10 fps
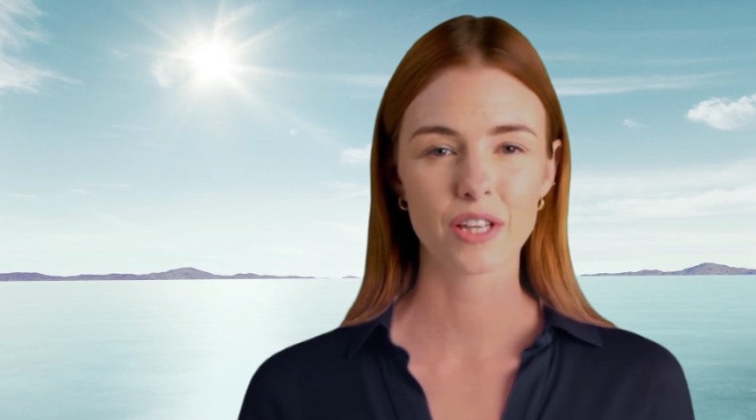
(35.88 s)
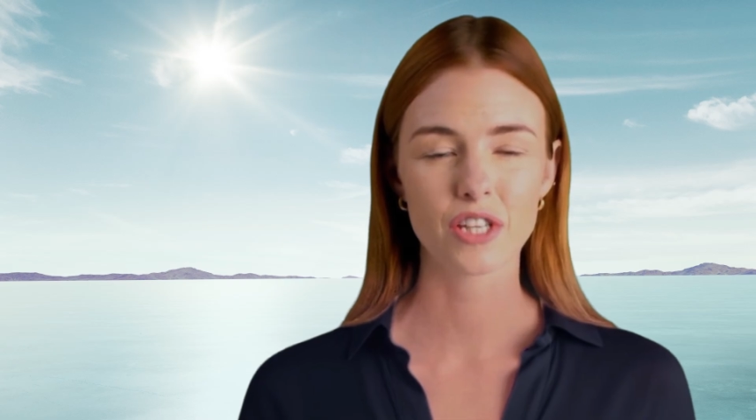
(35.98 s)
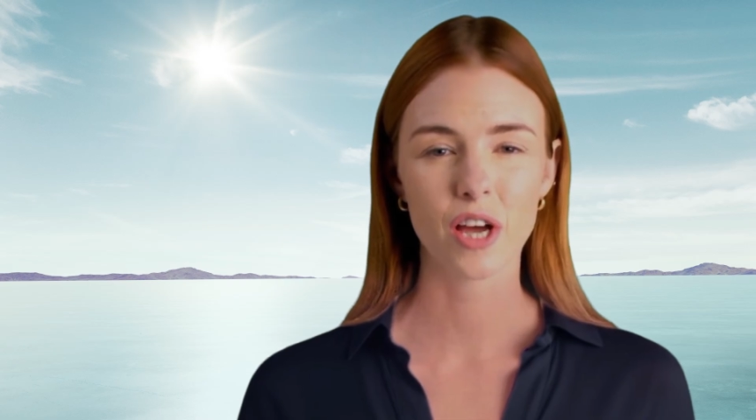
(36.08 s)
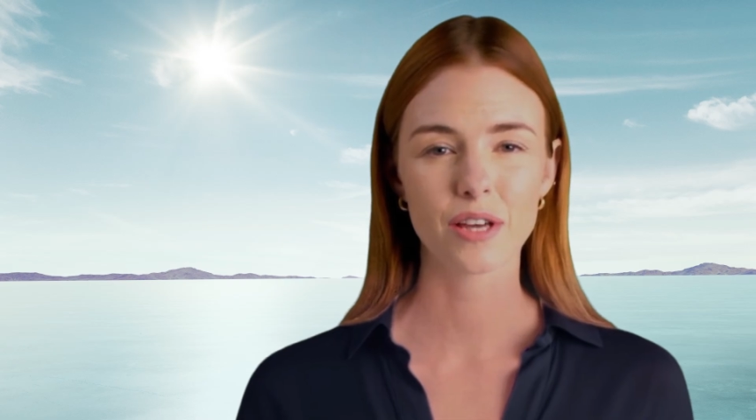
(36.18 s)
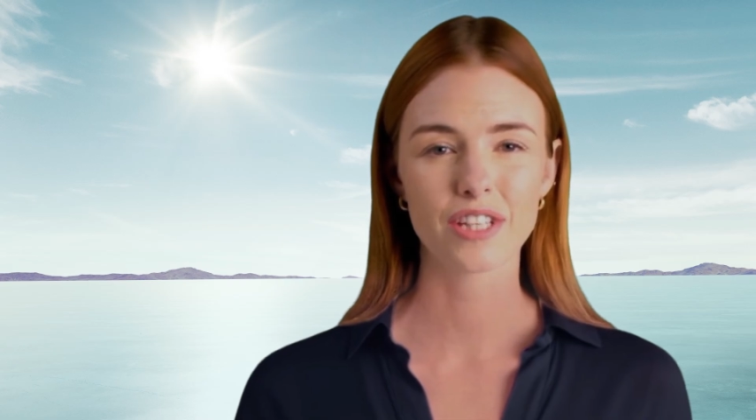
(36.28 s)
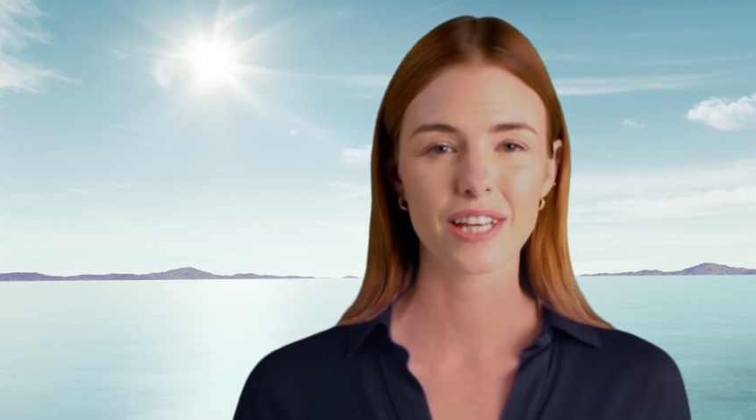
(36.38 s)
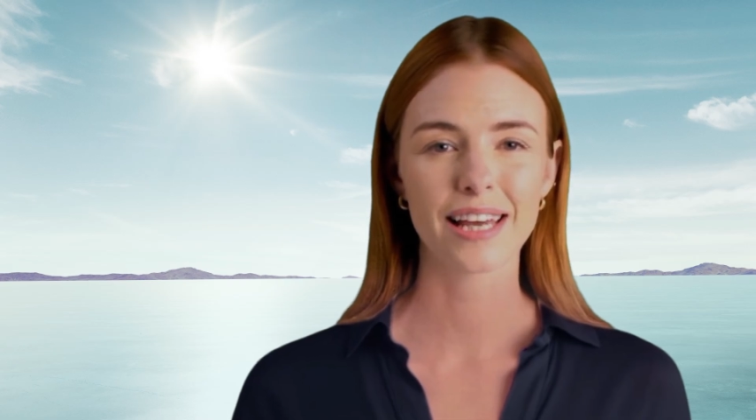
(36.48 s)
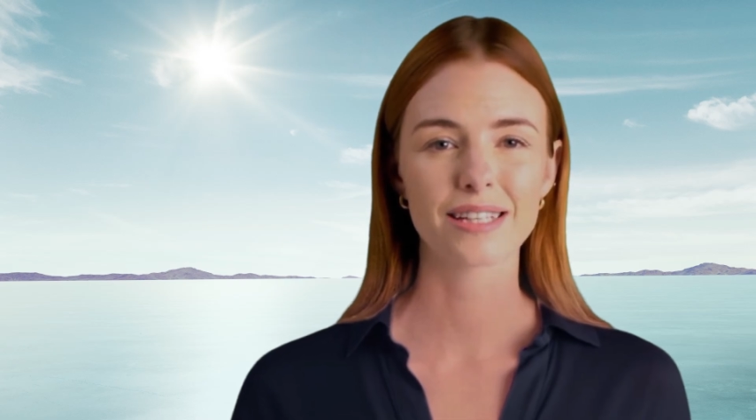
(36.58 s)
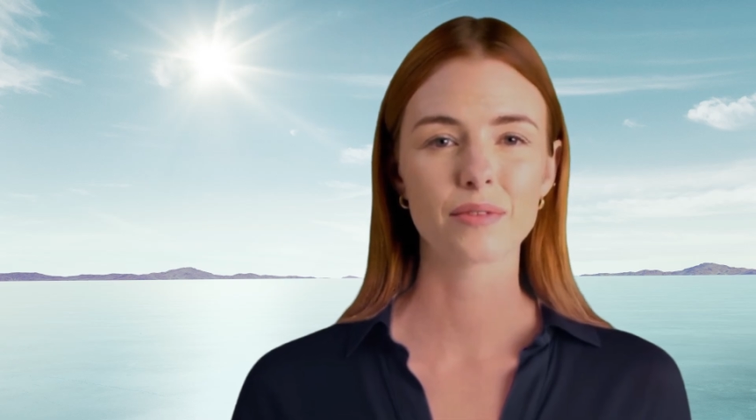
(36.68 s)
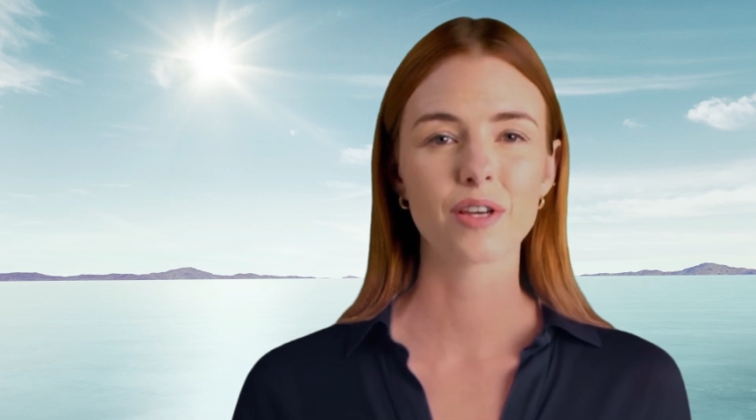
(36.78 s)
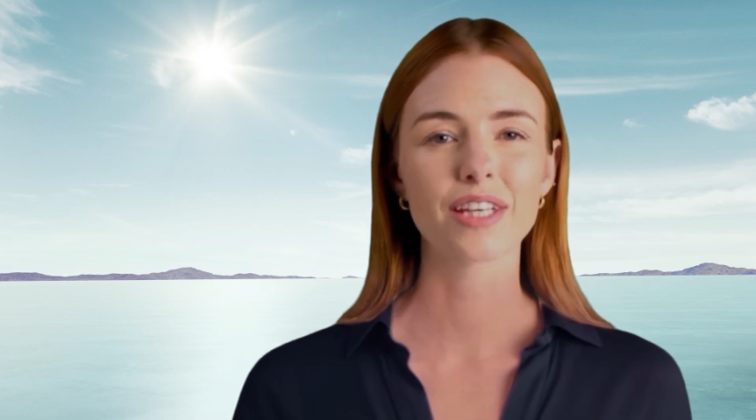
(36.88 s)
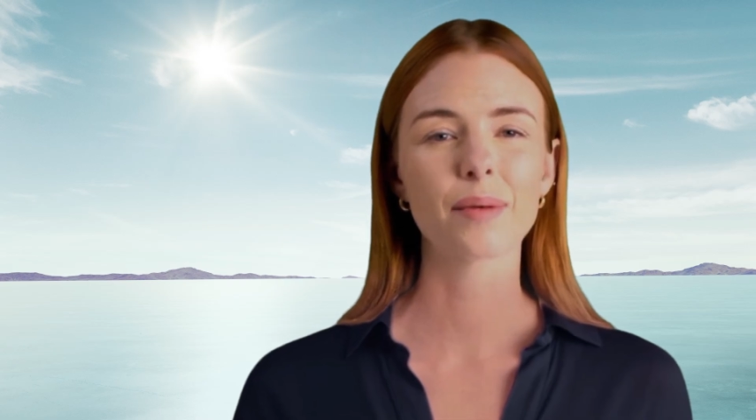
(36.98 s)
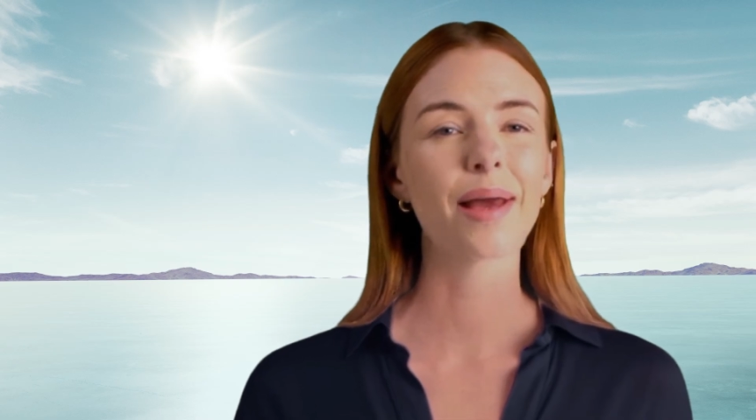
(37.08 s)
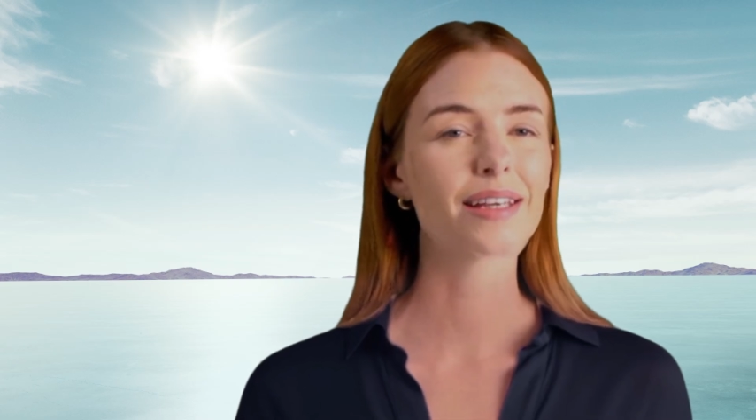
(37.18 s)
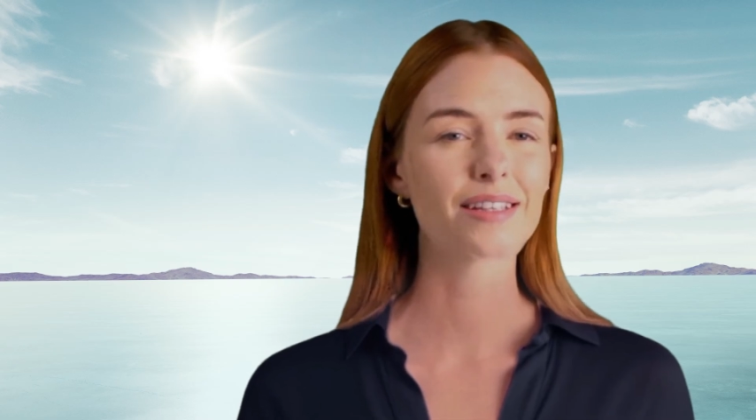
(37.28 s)
charging has not
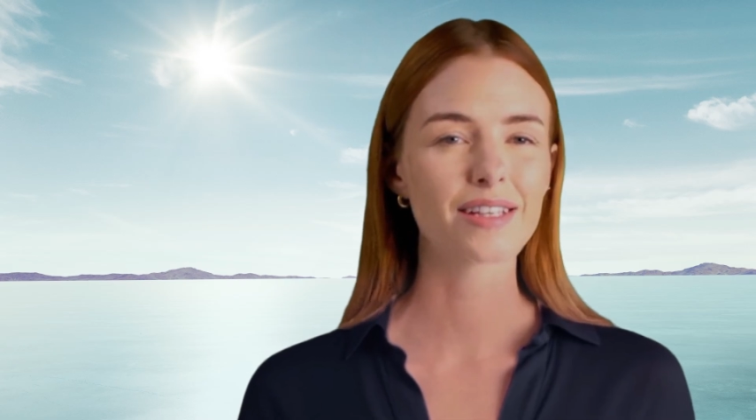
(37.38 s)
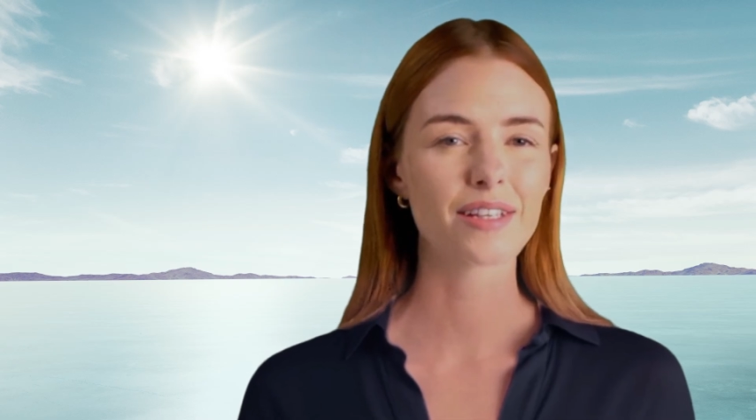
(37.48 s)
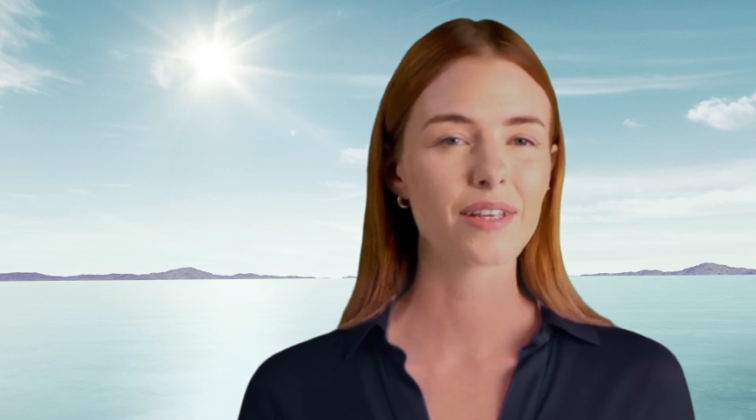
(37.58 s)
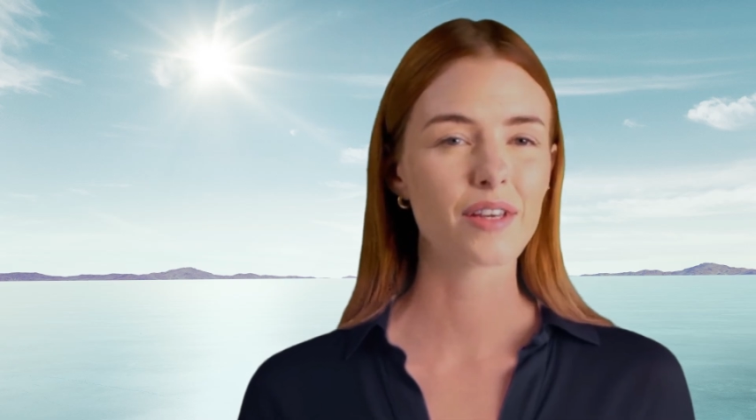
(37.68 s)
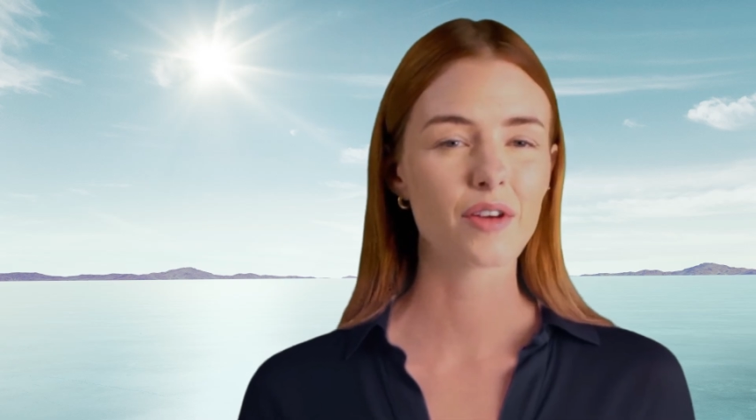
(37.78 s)
commenced.